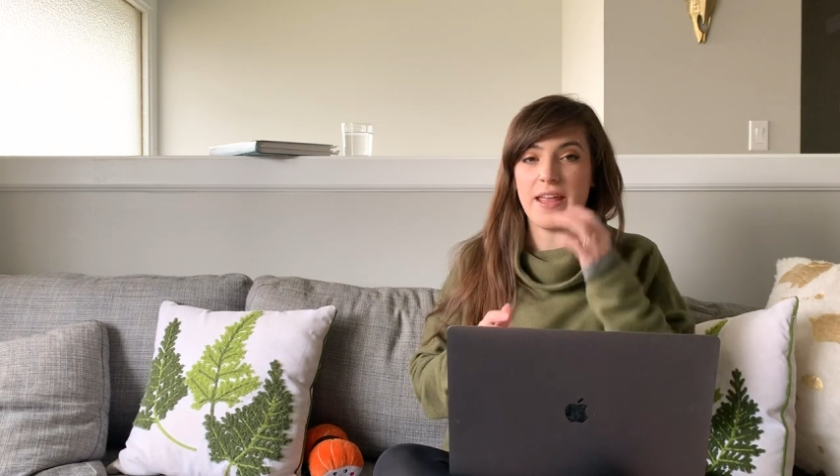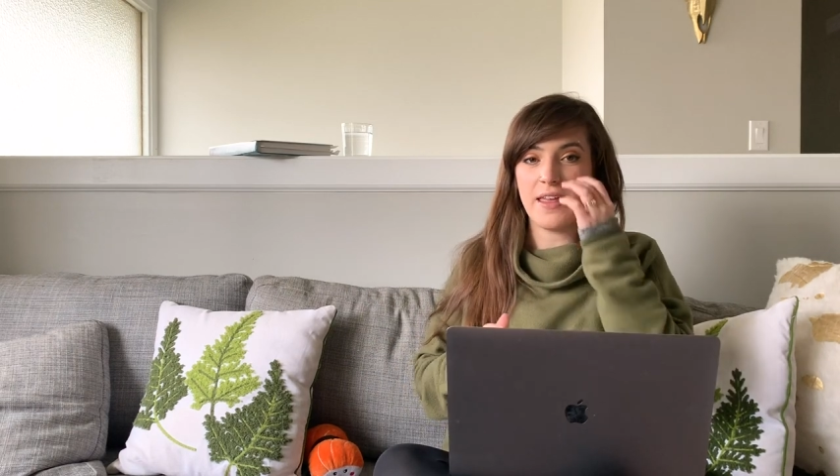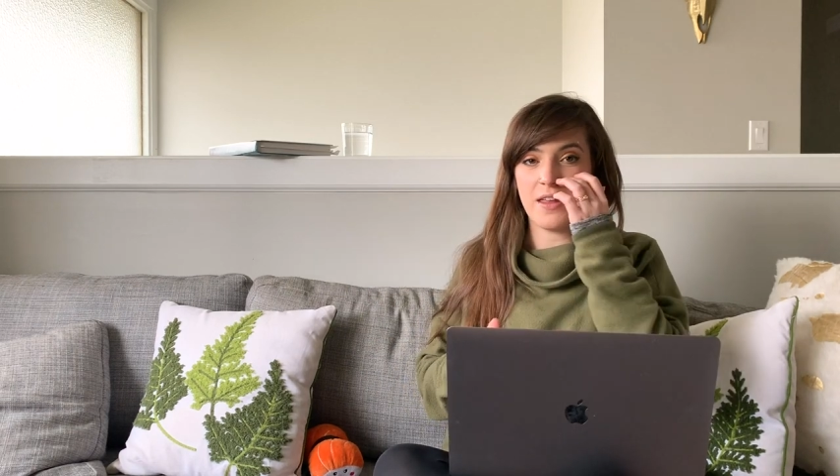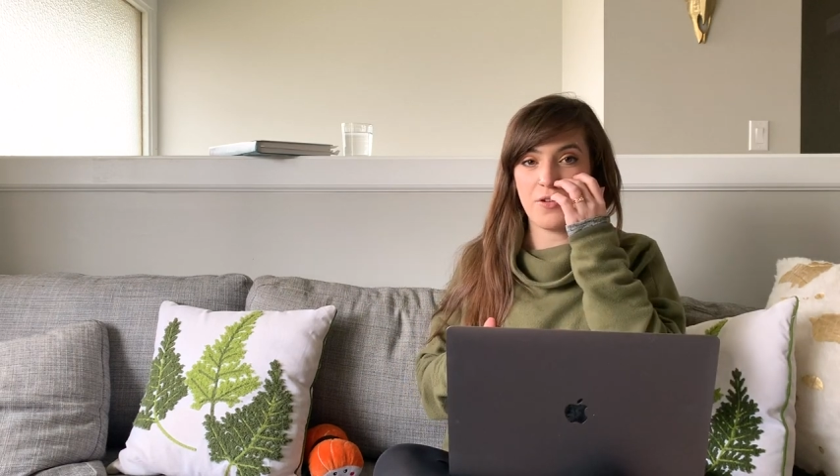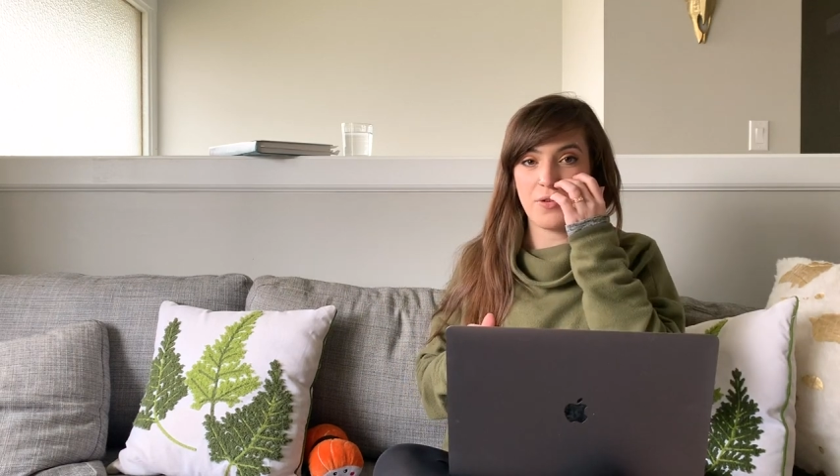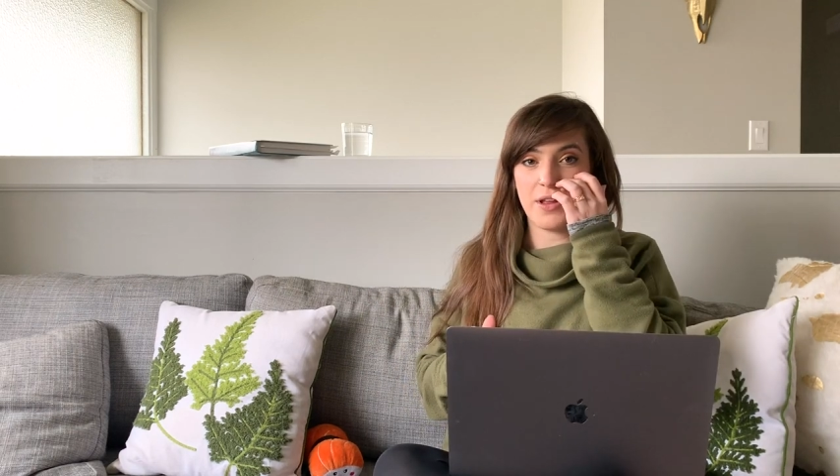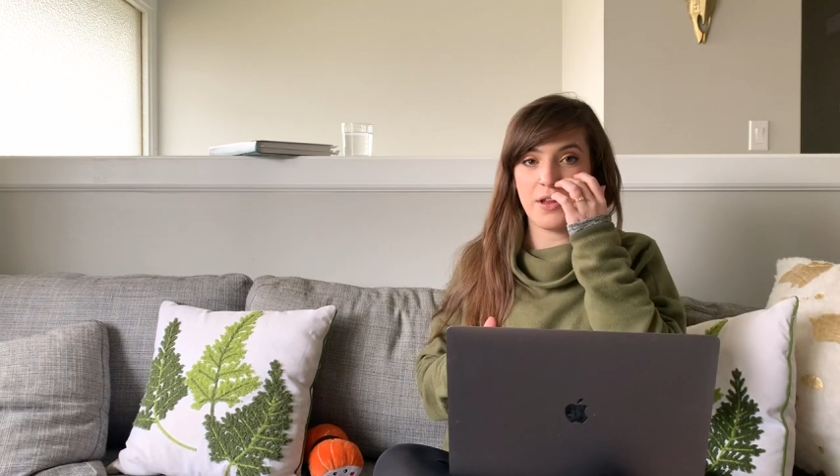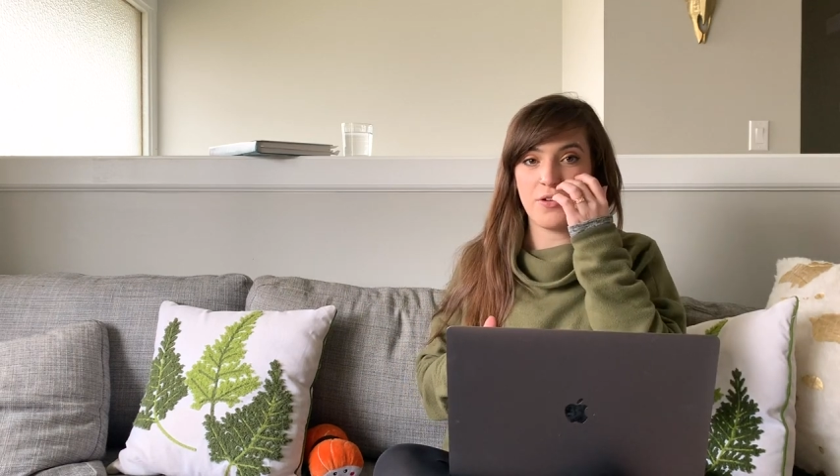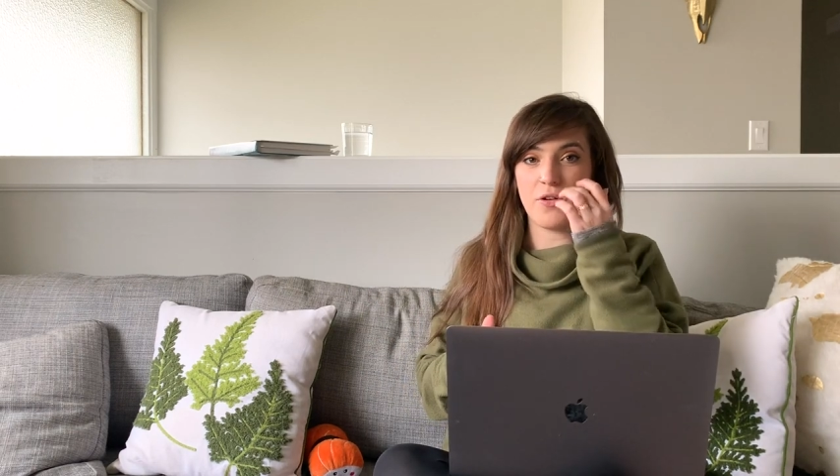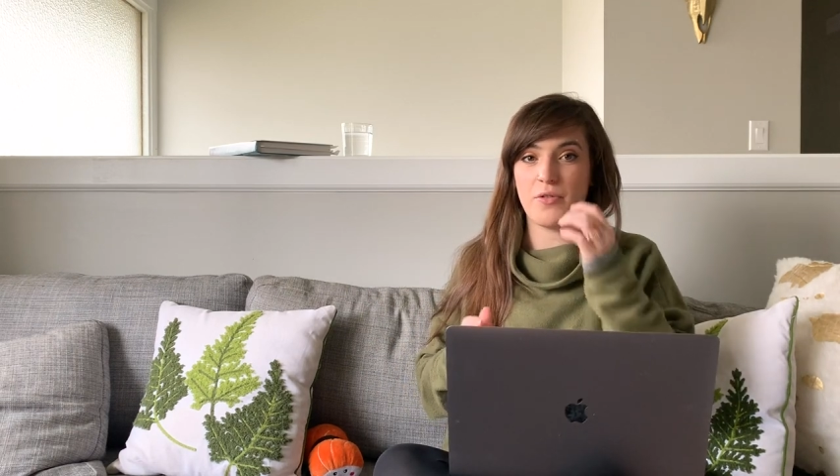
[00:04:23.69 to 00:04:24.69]
in creating
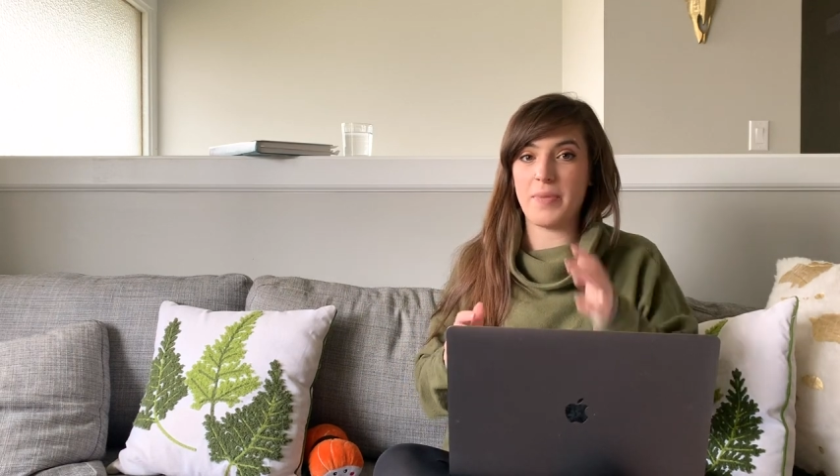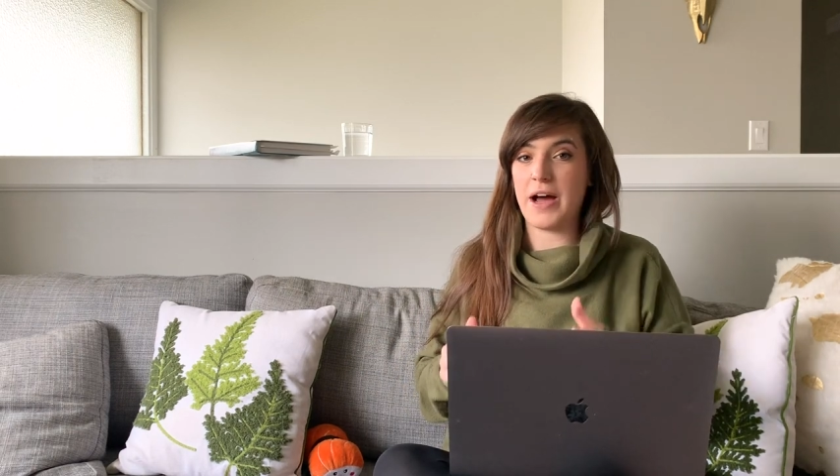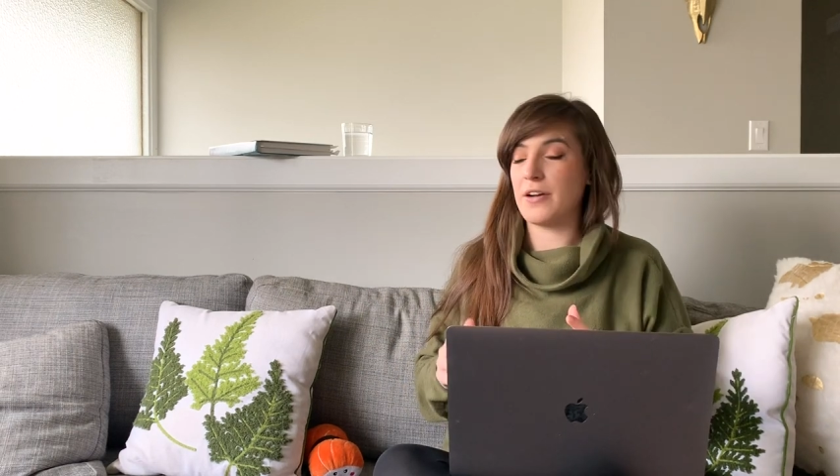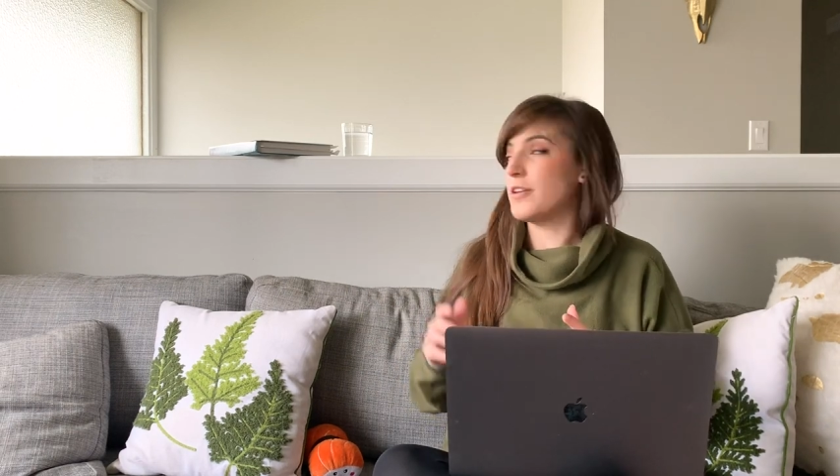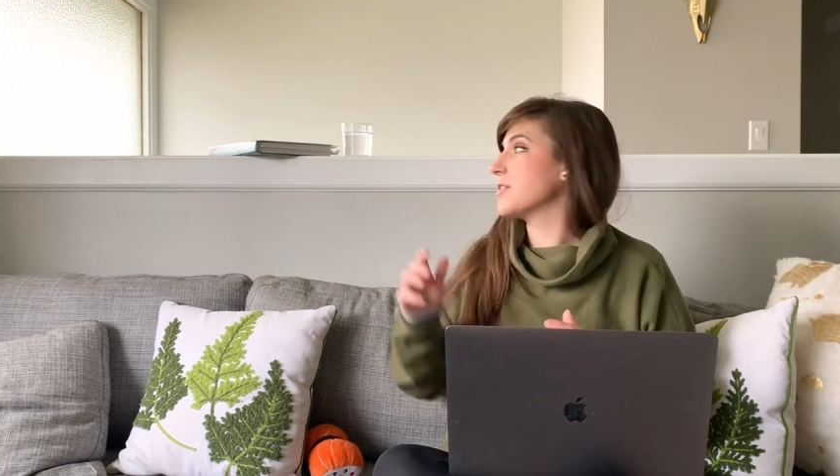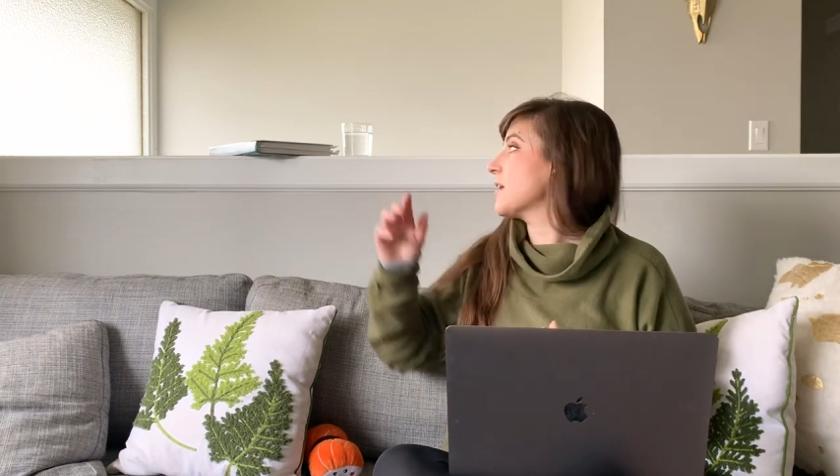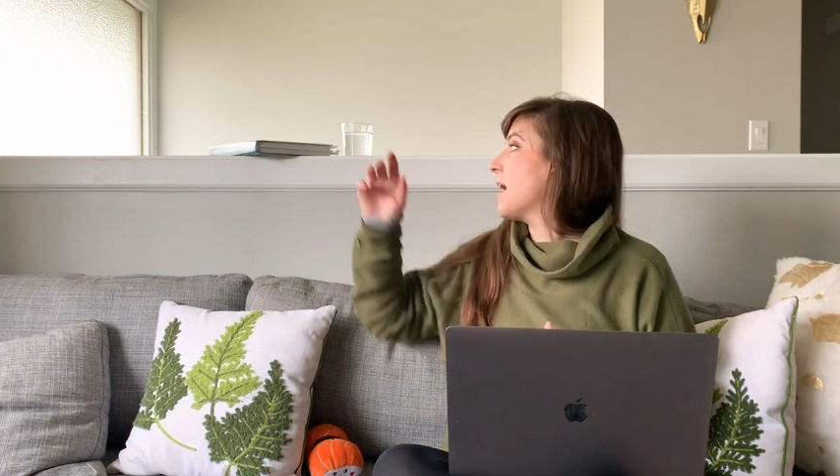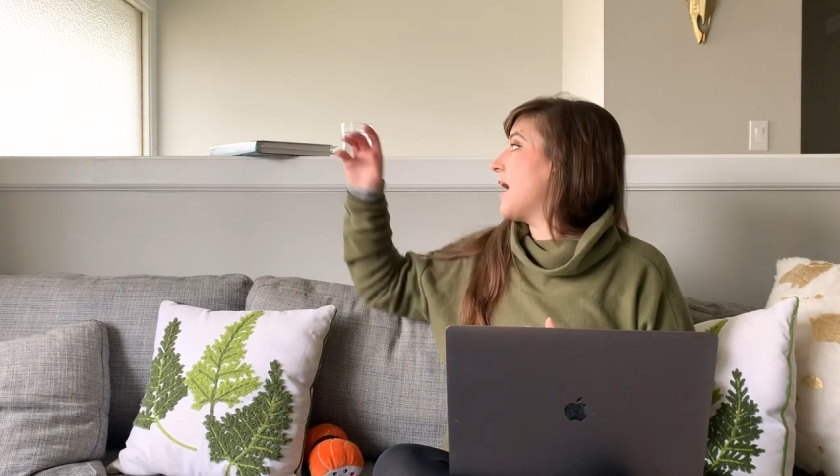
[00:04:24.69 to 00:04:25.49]
your own patterns,